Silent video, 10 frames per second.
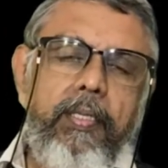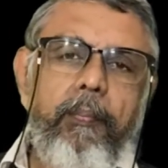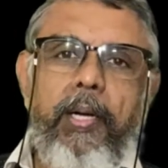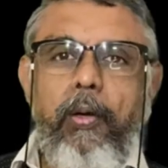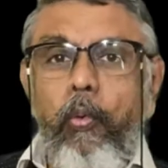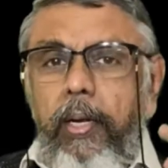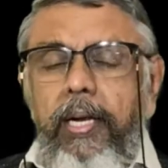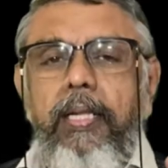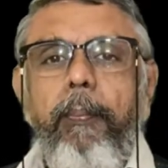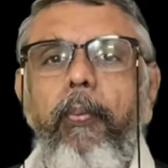But look
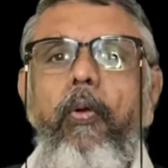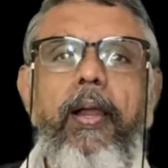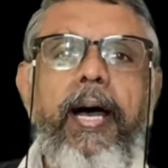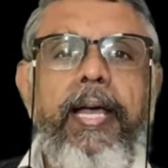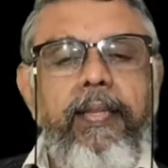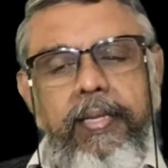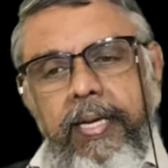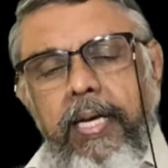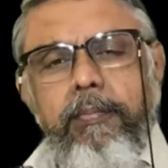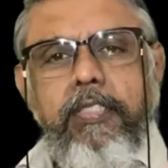at the pull guys. They
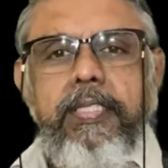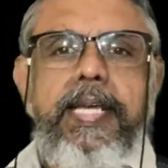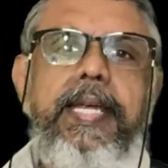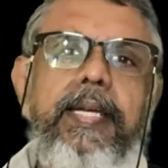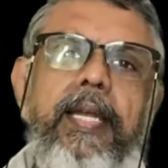come straight